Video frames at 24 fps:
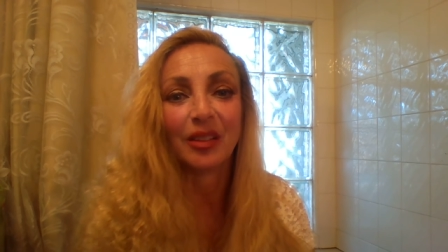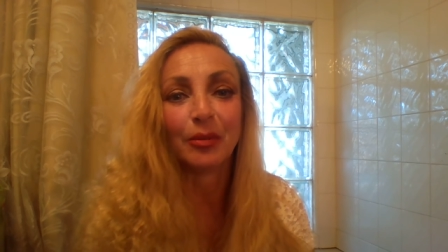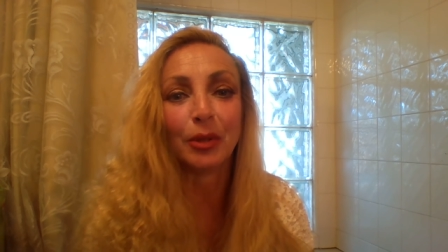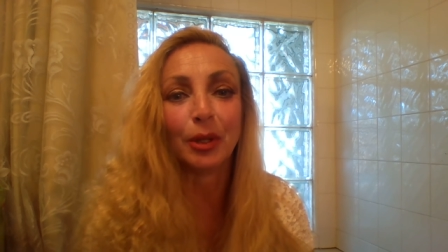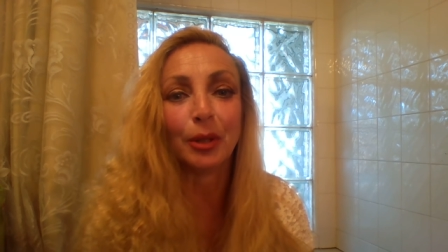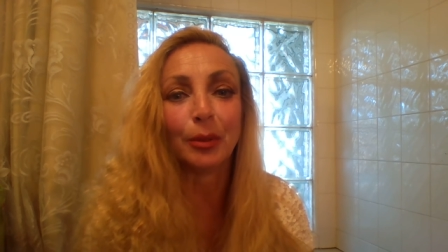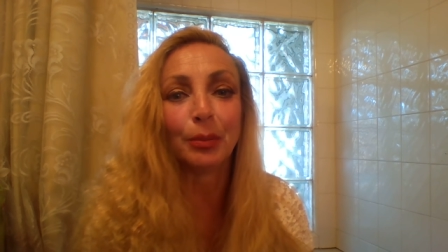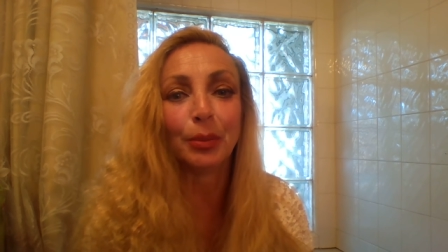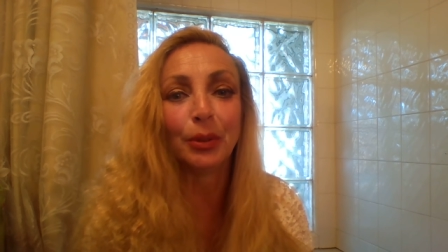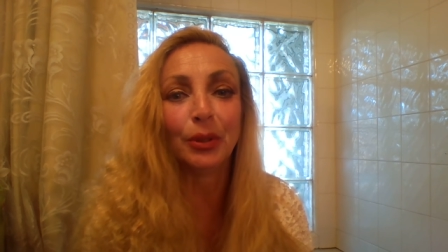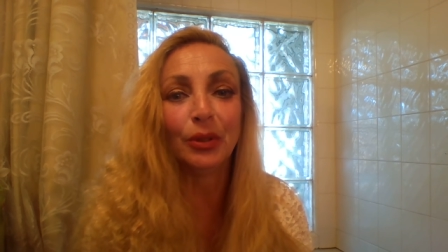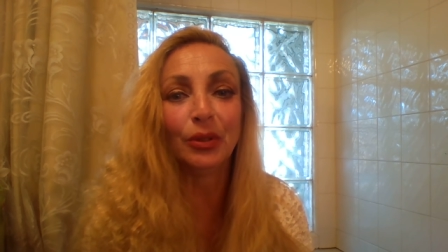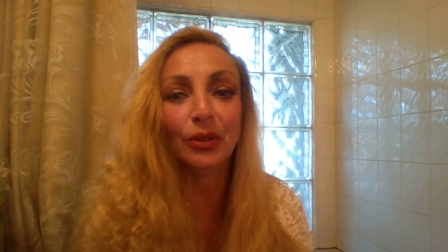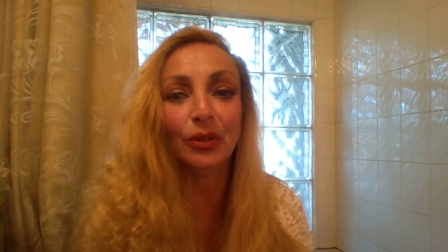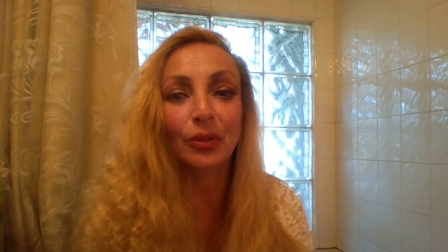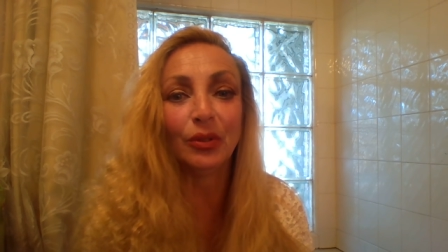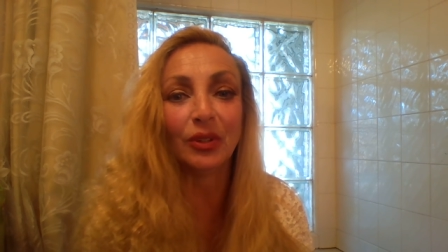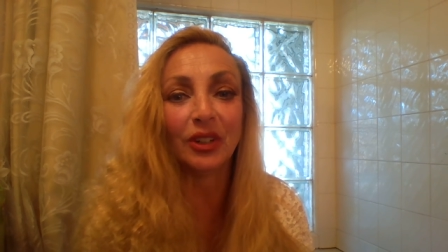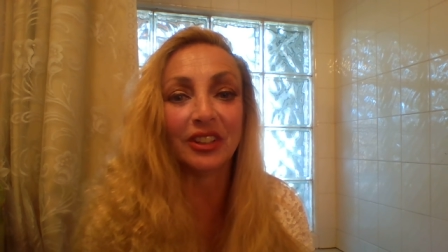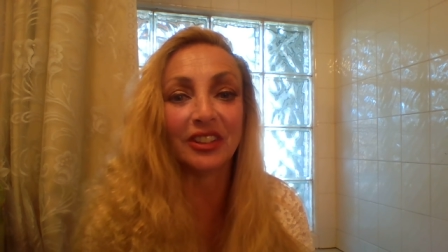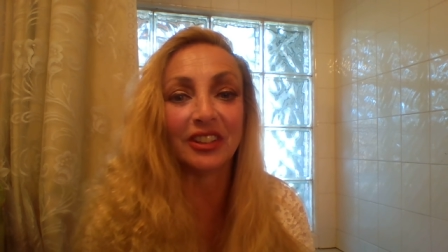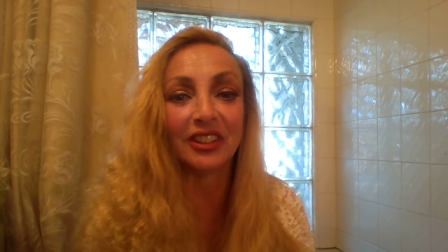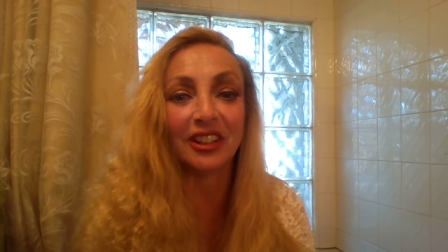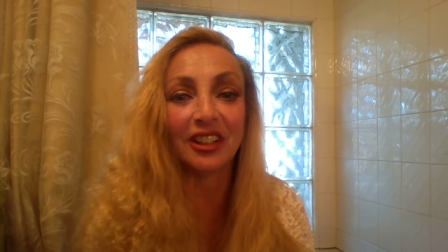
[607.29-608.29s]
But Putin
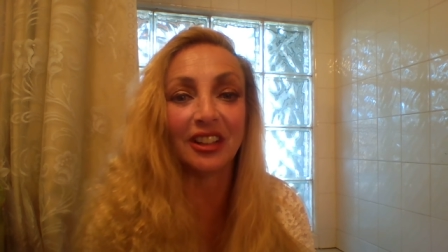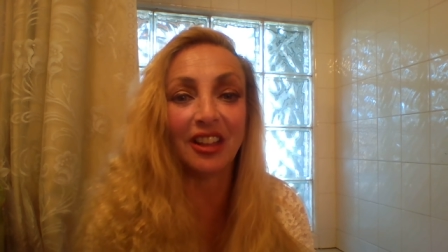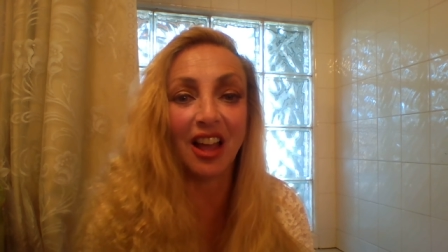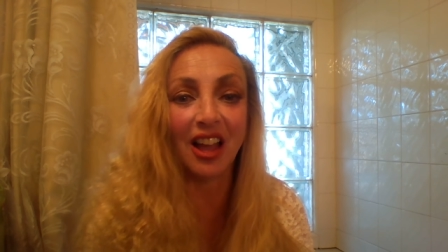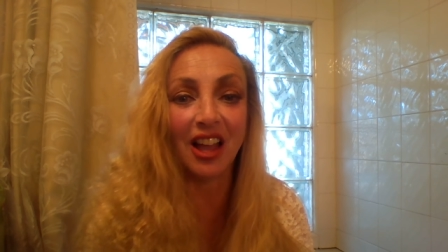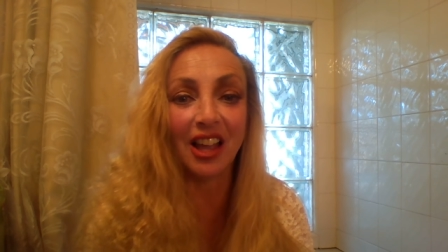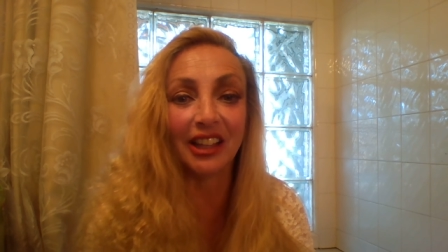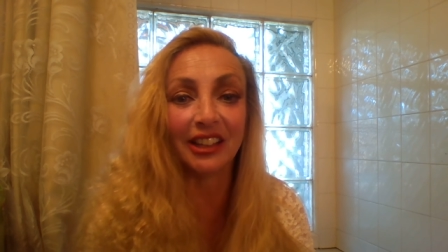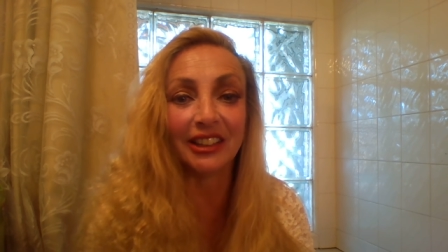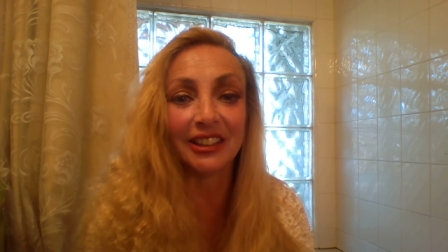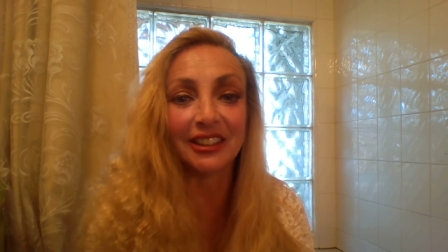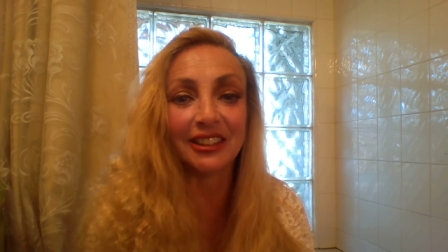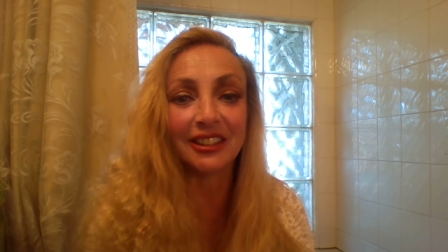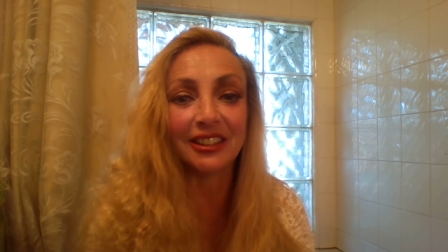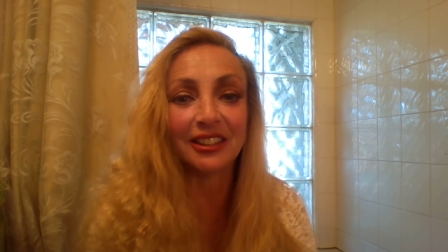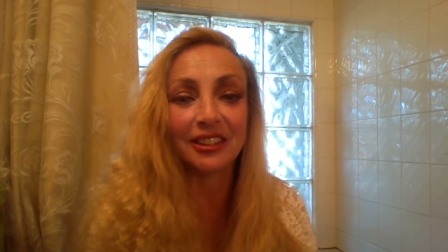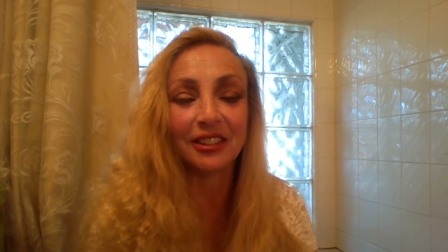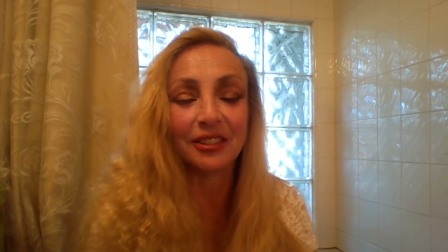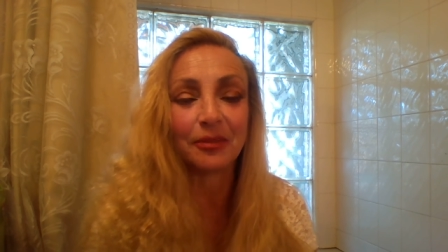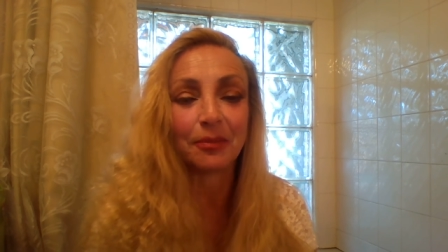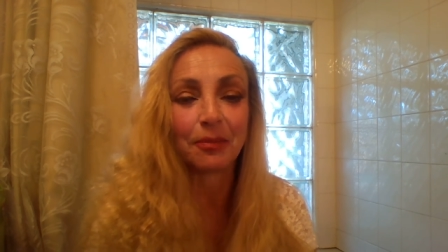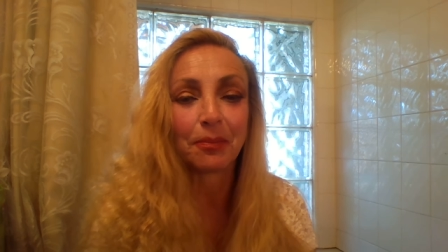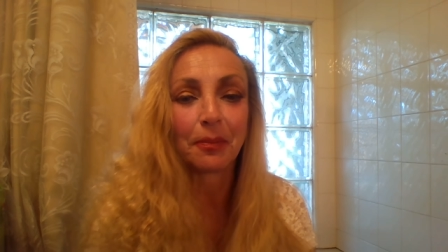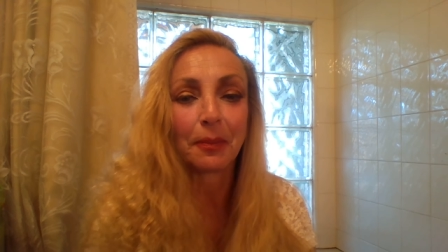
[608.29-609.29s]
was an alliance.
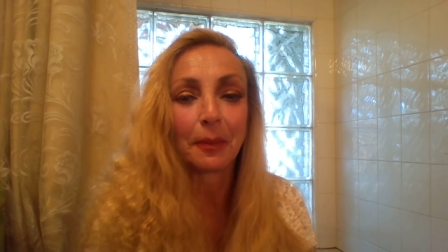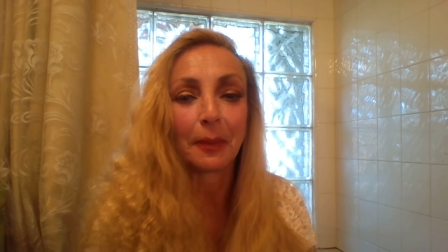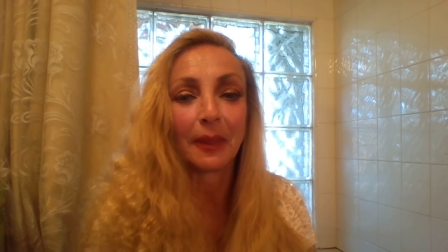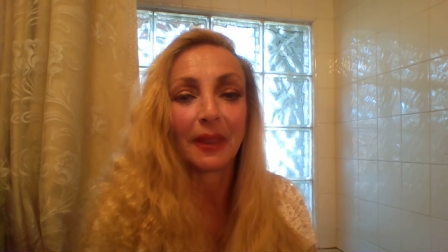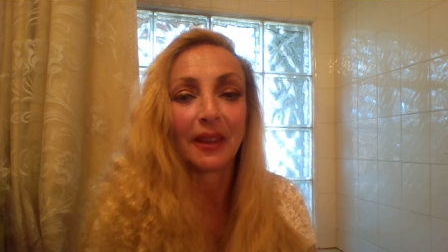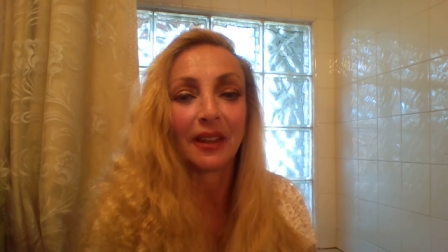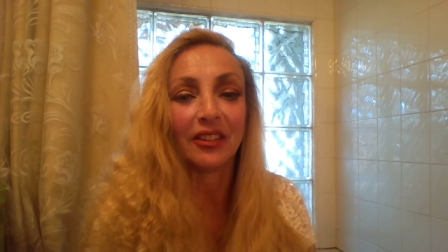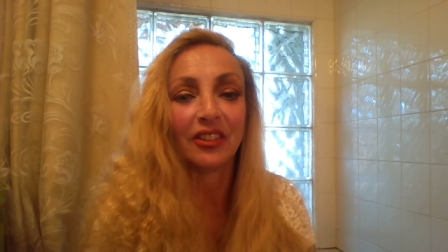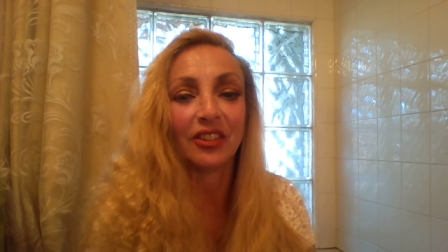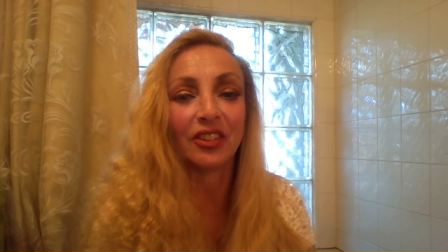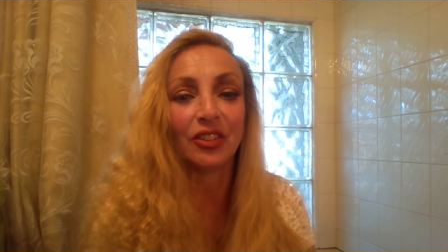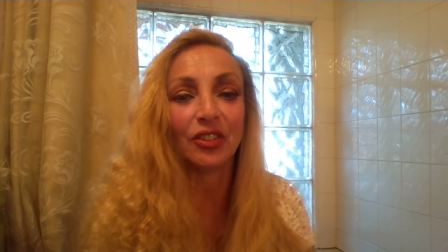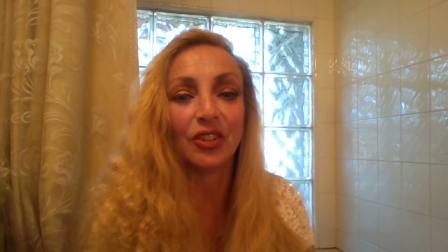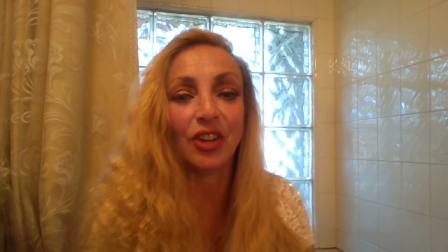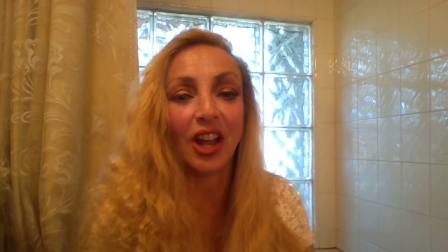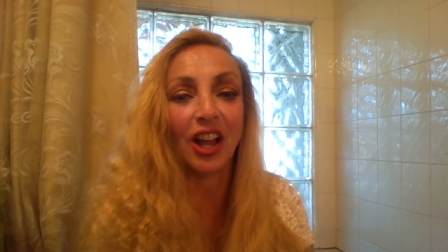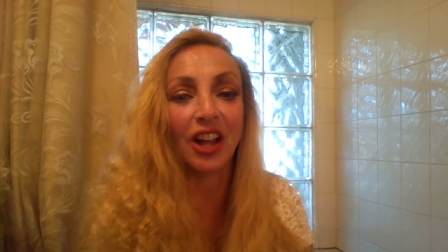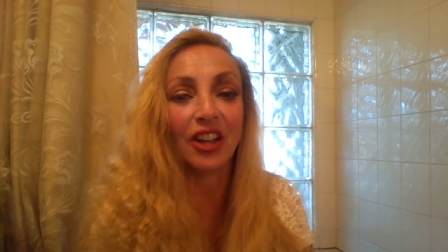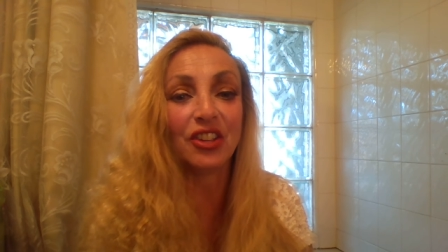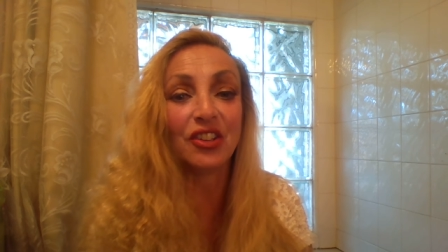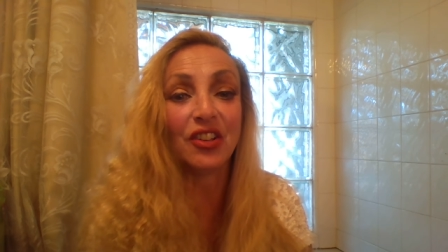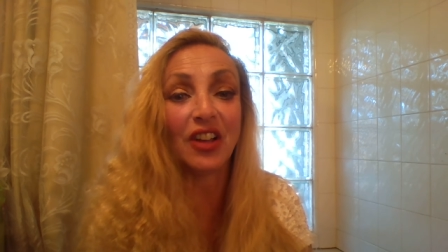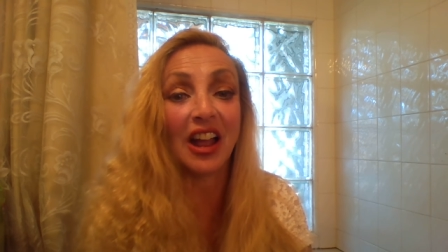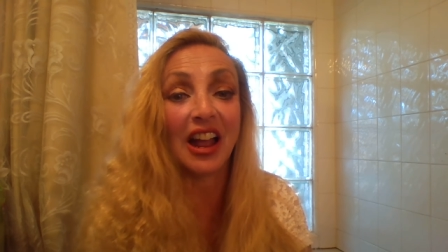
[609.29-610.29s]
So
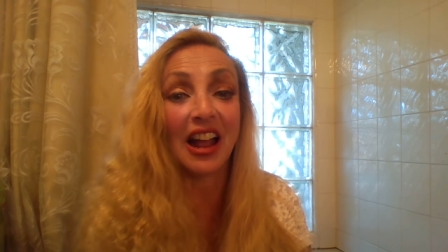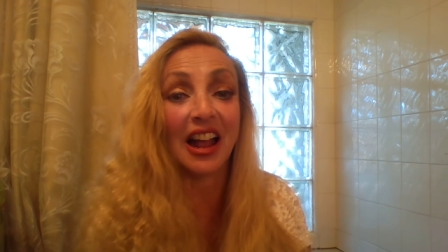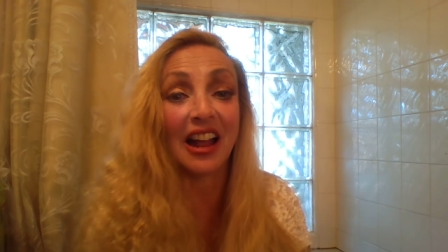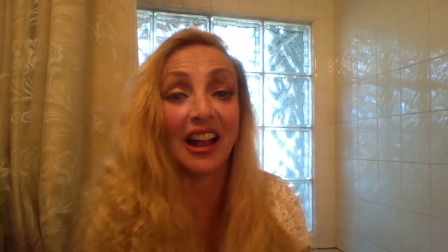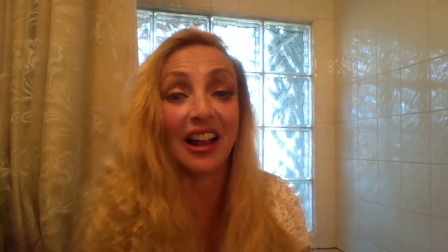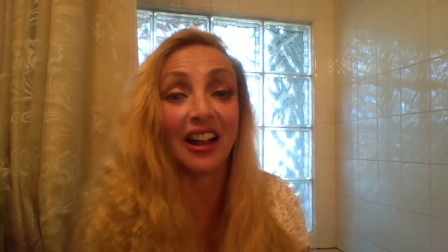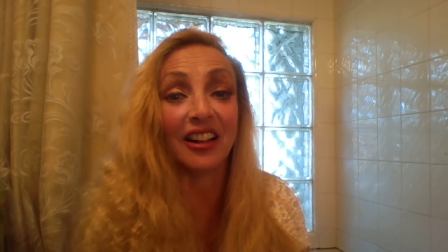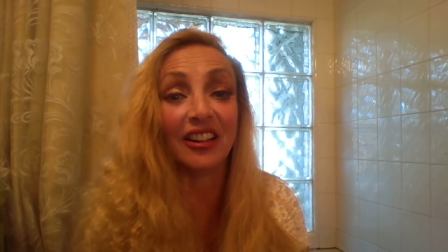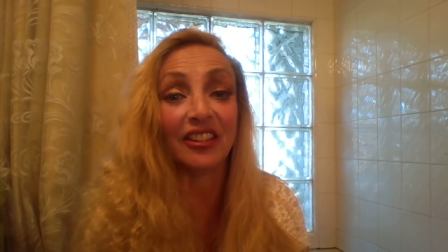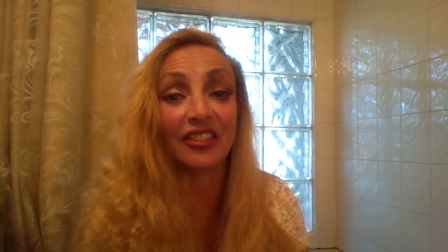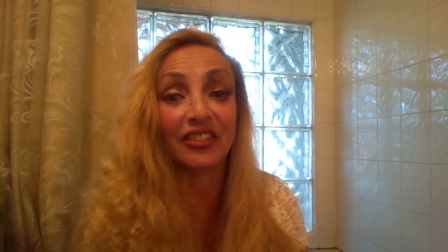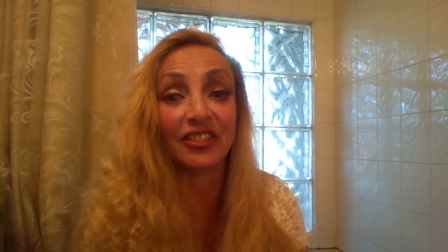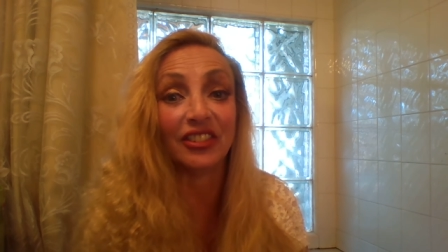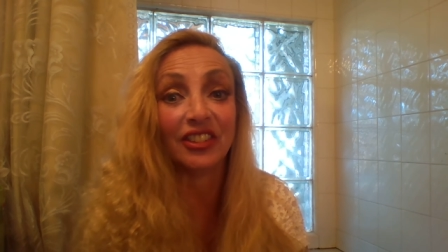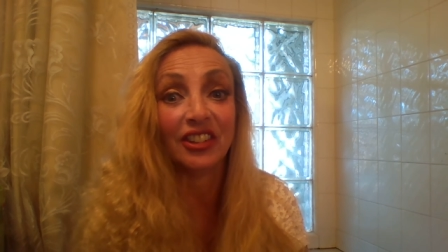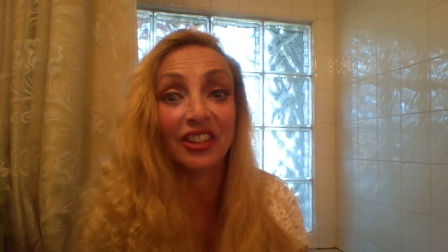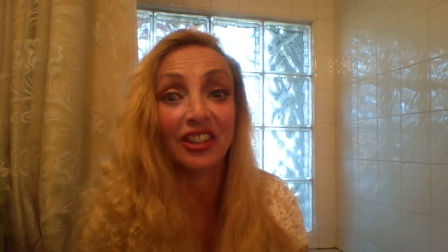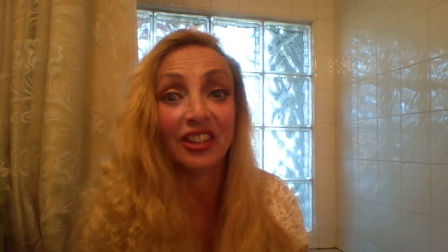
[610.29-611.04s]
now you have